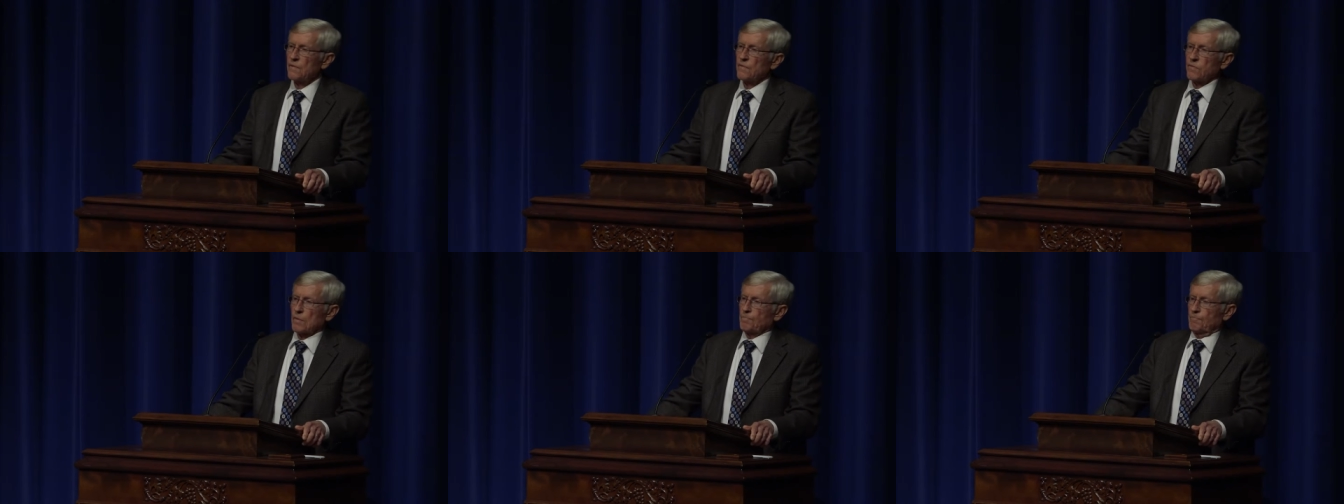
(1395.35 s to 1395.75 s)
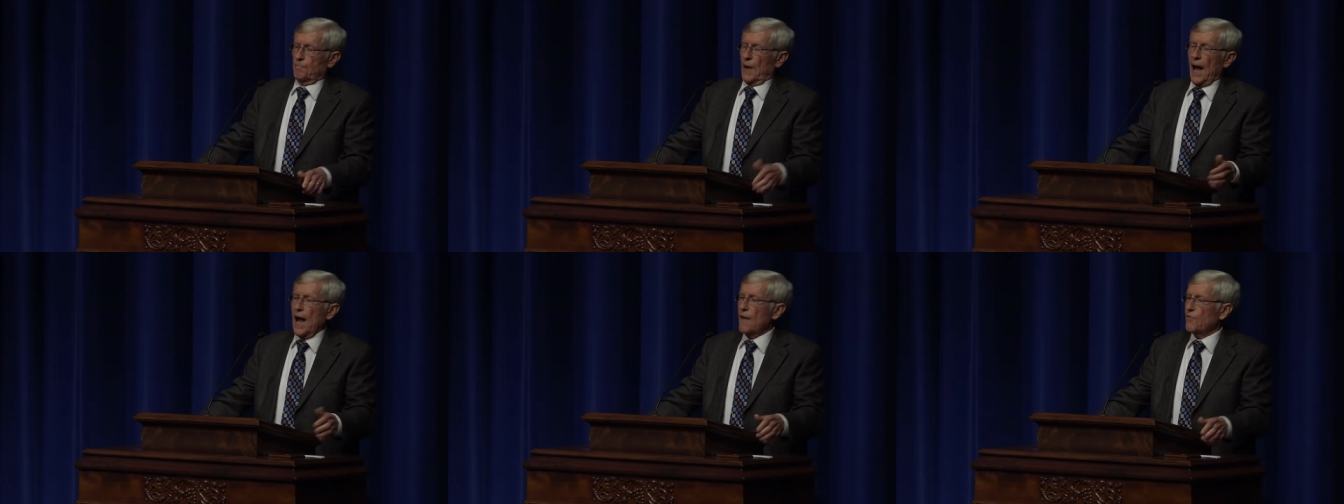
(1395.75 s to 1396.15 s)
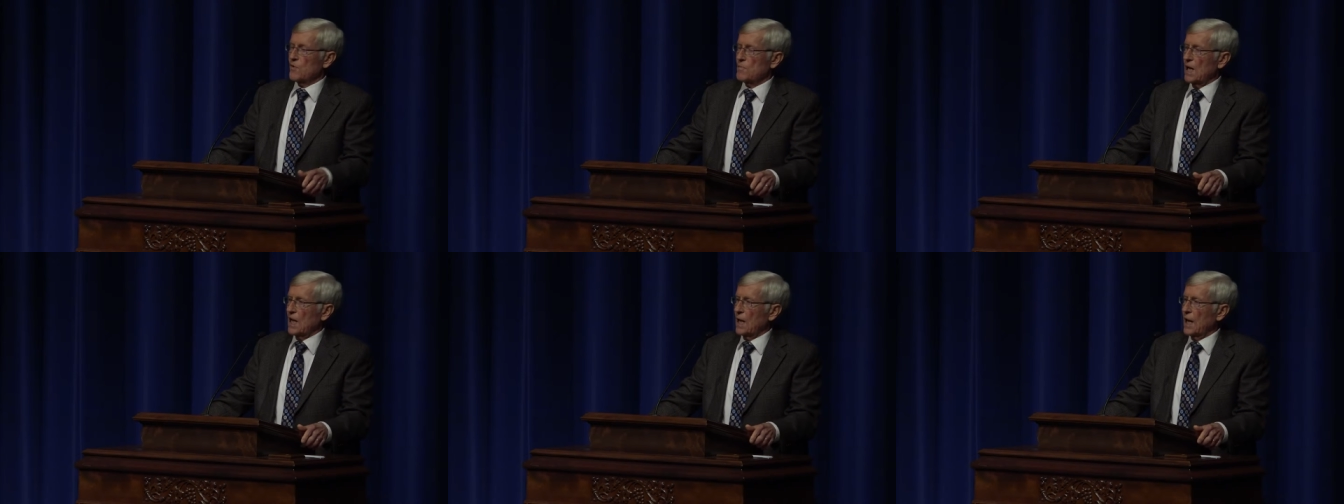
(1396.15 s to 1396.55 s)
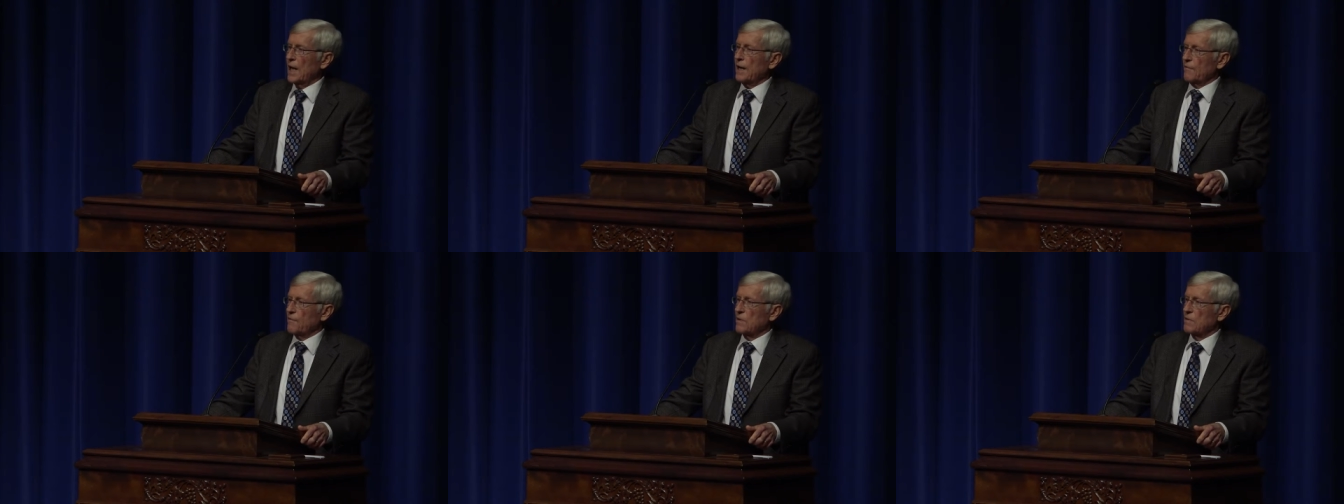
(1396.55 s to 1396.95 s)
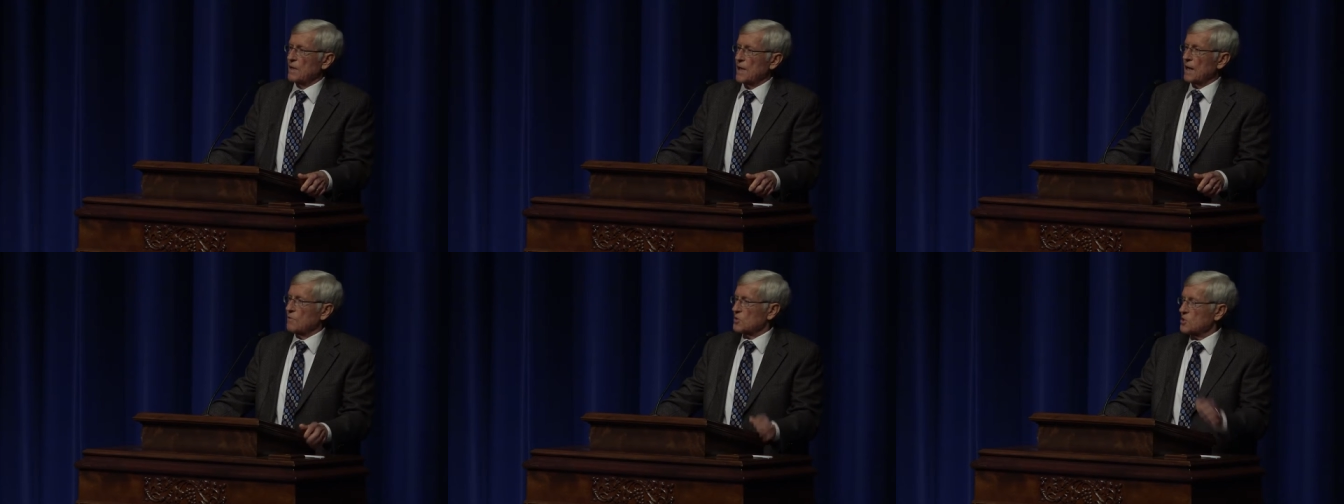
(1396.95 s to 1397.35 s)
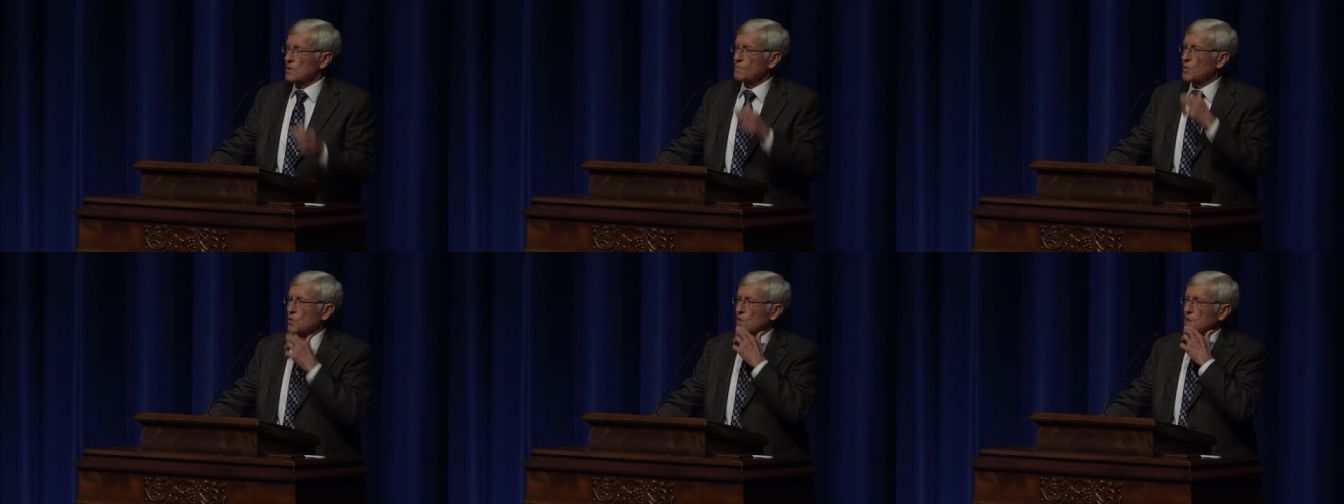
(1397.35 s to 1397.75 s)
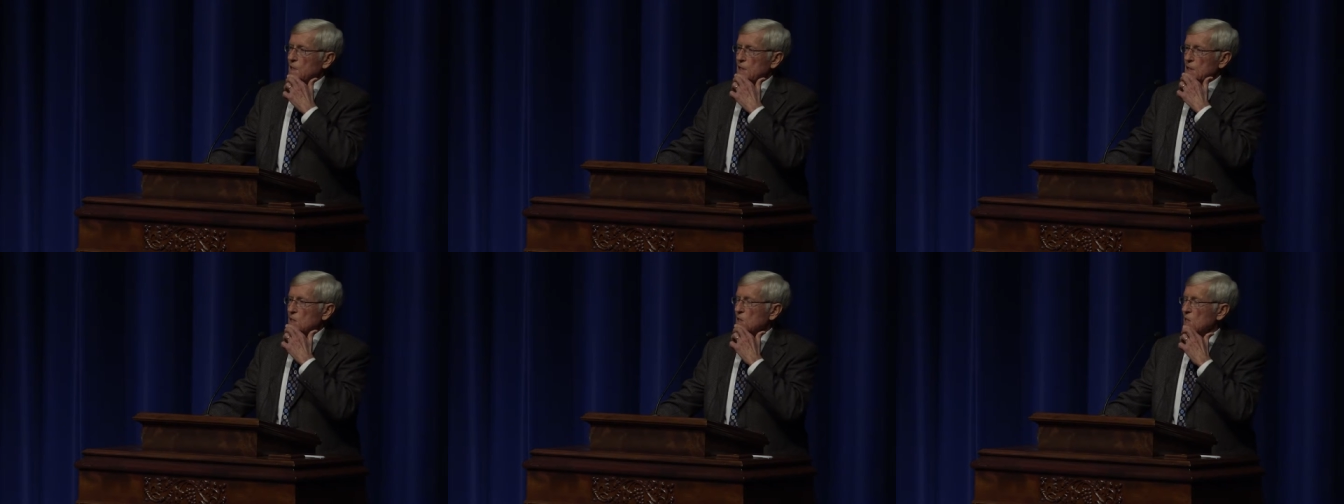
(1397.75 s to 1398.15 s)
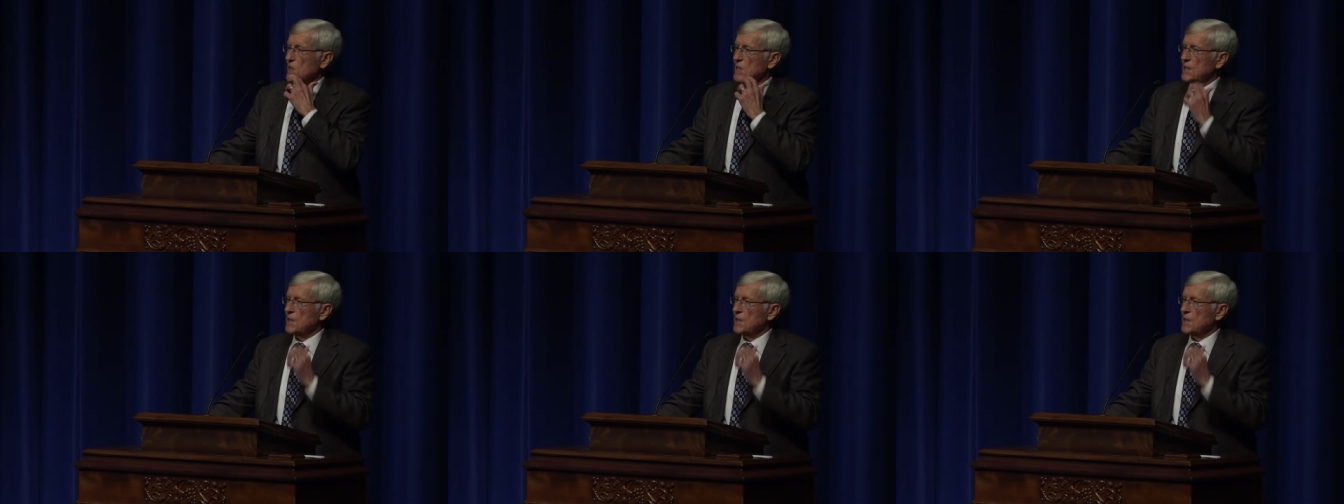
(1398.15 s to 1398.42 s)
For half of my life, I was supporting this.